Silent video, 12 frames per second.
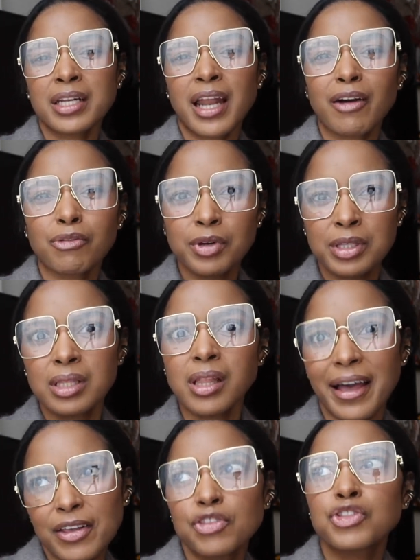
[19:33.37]
and I really
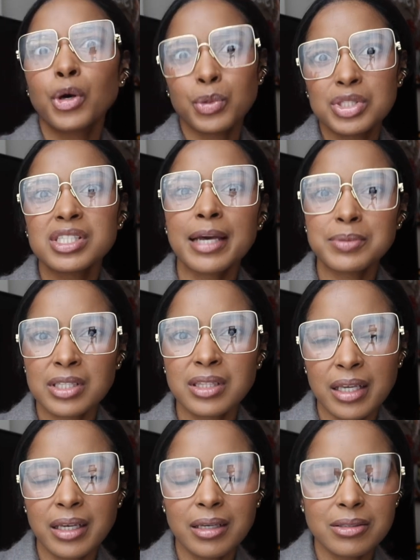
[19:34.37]
like those types of
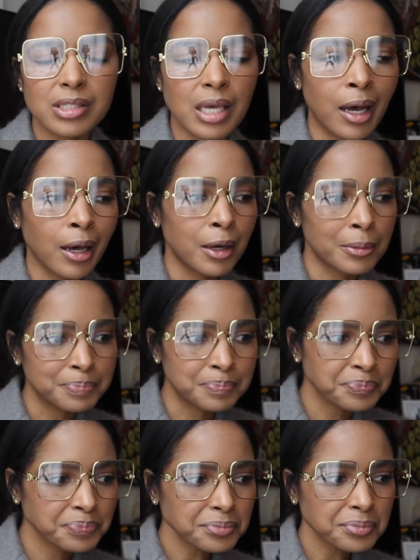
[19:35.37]
things. I